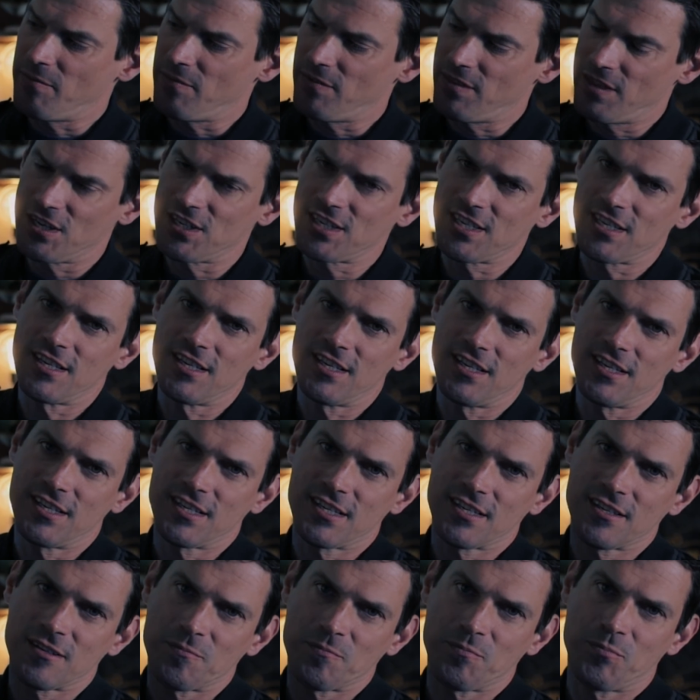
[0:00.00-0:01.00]
This
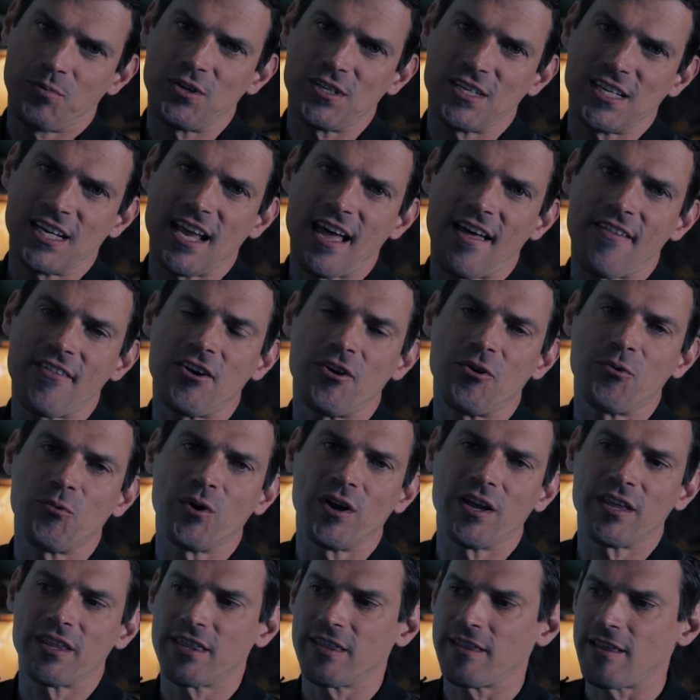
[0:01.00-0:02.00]
is put together
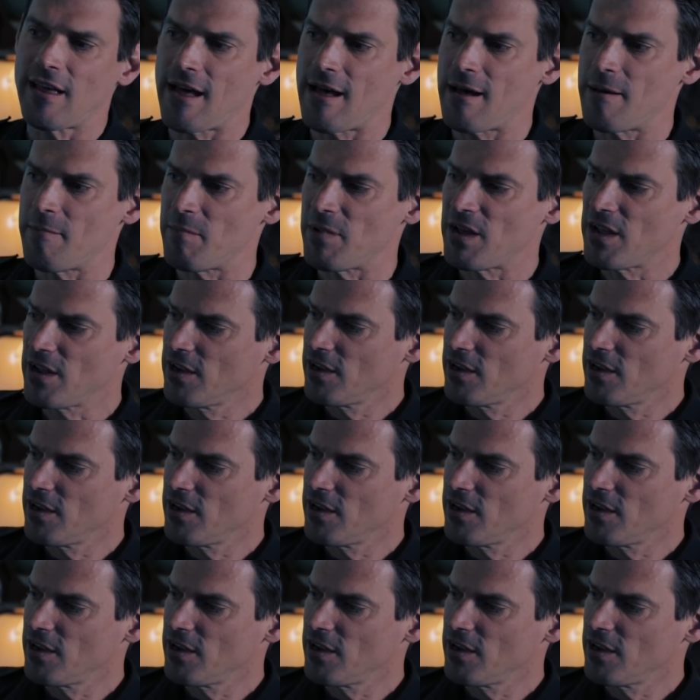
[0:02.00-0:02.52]
with, the